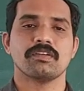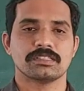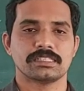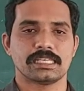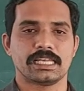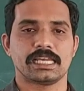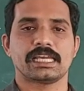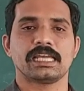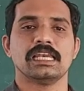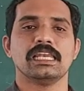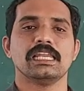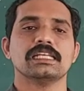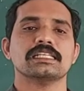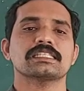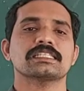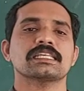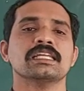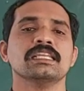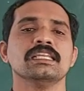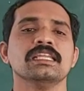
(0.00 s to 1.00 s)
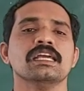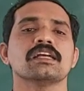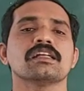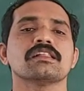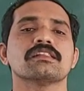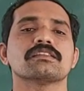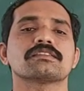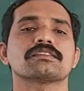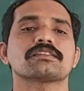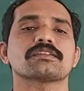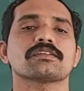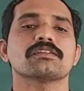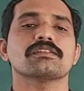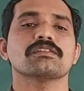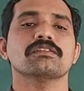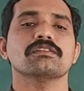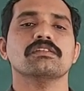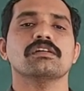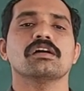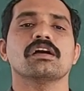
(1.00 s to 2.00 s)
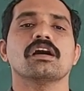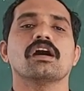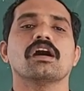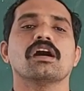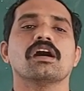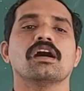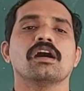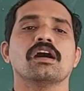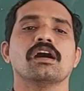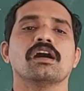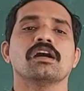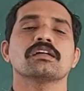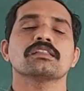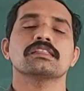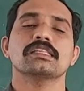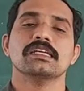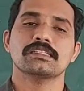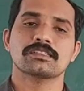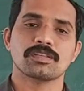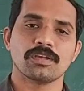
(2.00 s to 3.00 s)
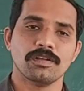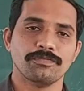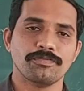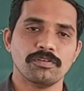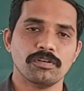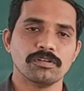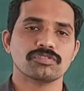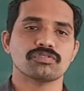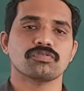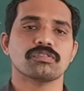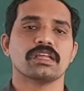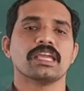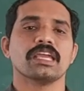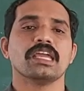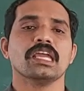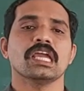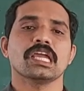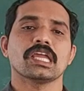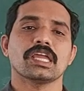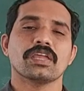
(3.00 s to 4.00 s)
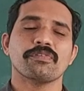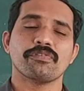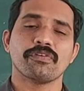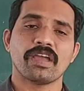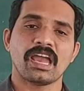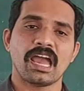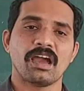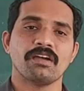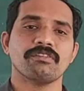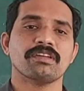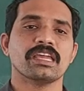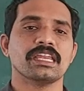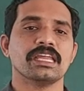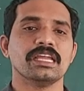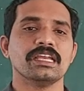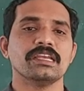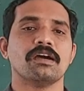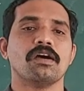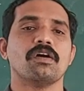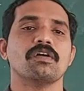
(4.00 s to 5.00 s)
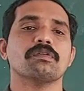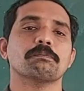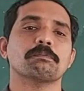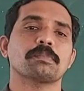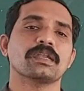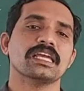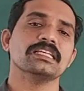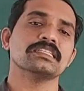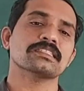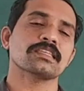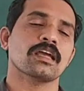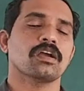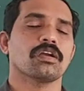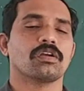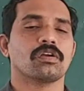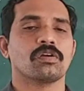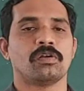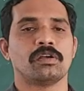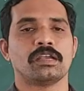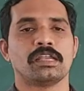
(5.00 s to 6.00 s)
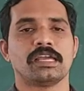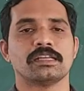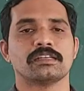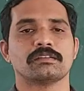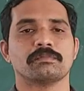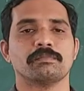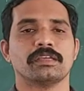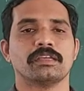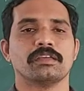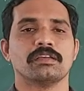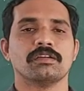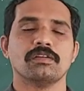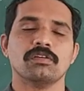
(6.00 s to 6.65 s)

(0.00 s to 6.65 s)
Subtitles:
our second lesson, so that's all for today. If you have any doubt, please contact me.